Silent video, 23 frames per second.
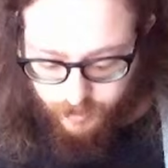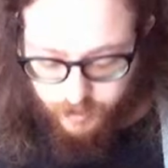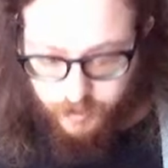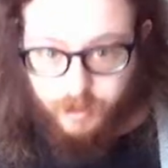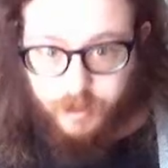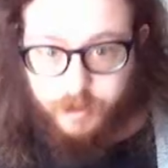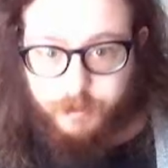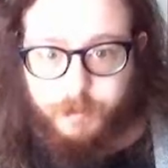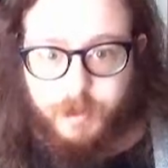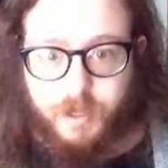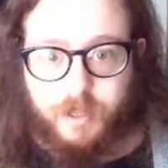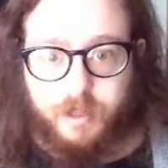
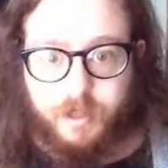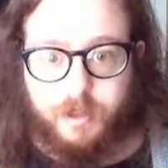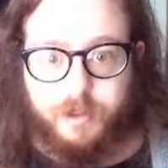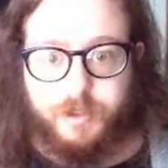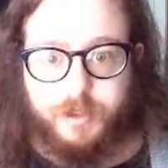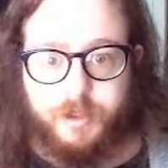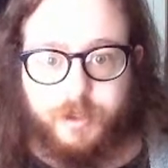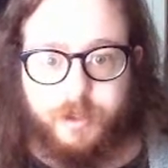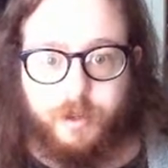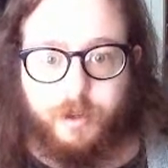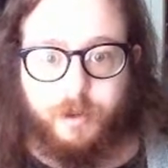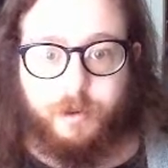Let me
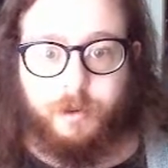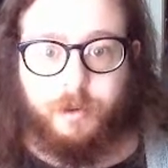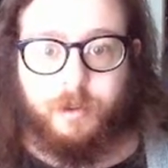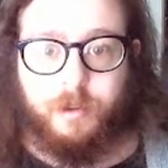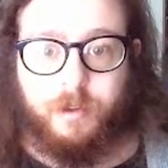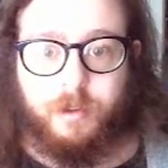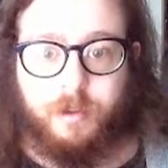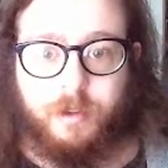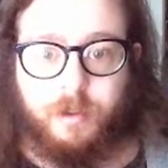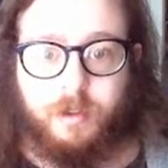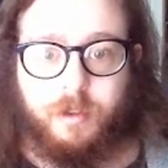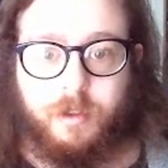also
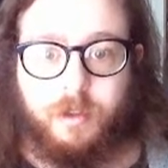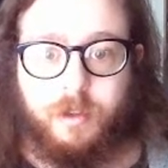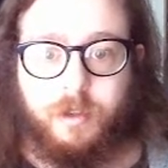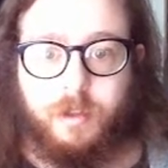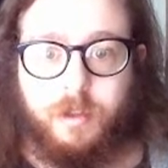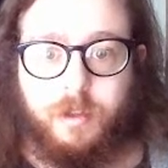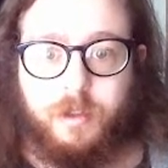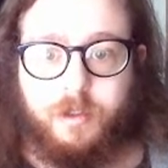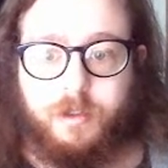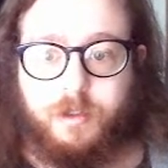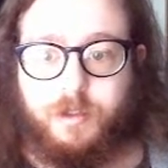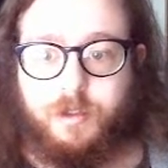
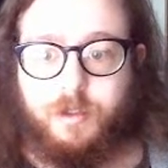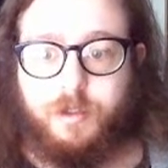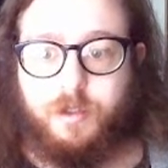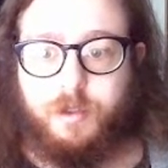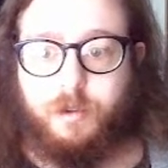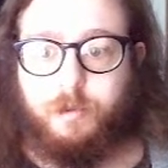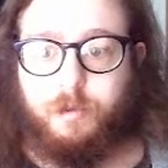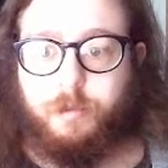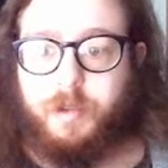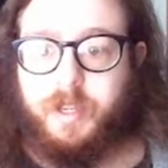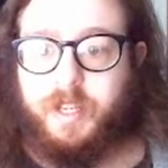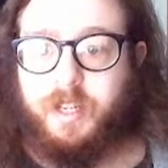
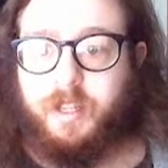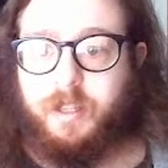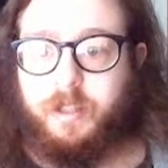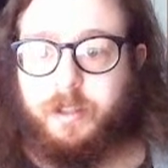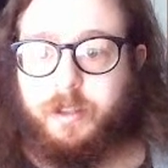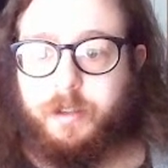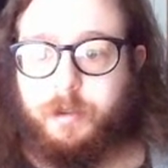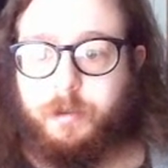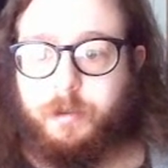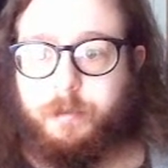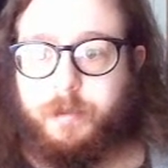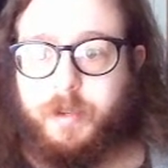zoom in a
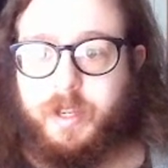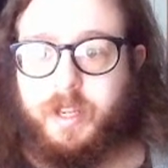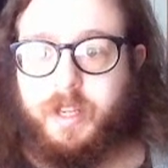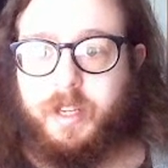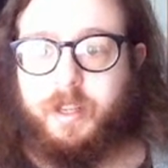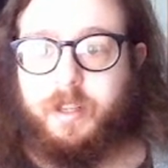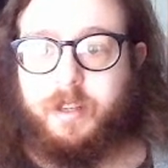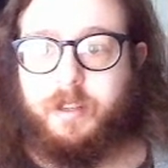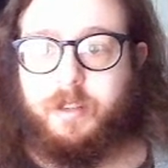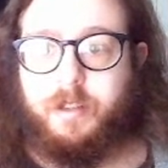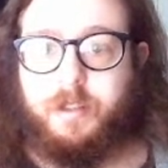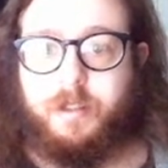little bit.